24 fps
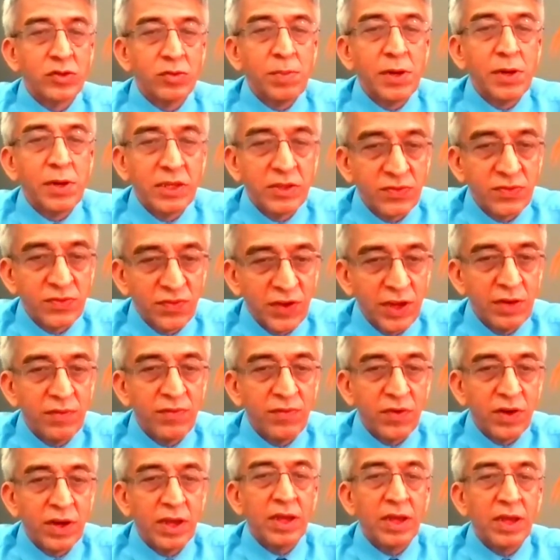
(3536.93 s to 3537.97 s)
So please feel
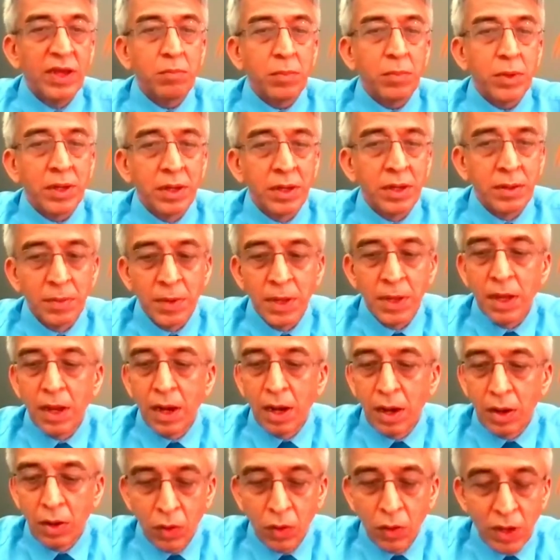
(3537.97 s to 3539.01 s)
free, uh,
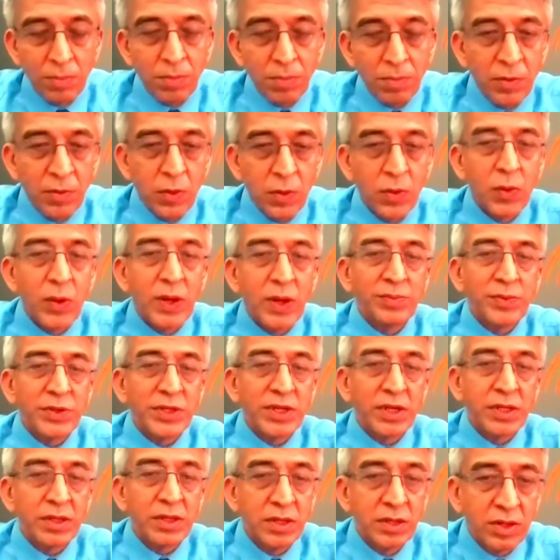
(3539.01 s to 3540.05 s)
look up our
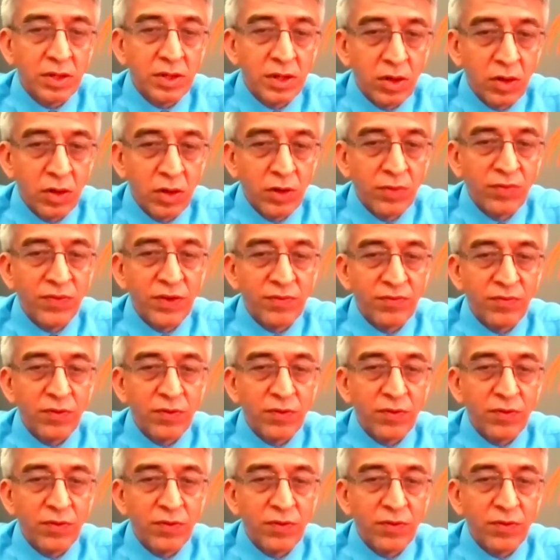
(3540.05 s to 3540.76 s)
website. There's a lot of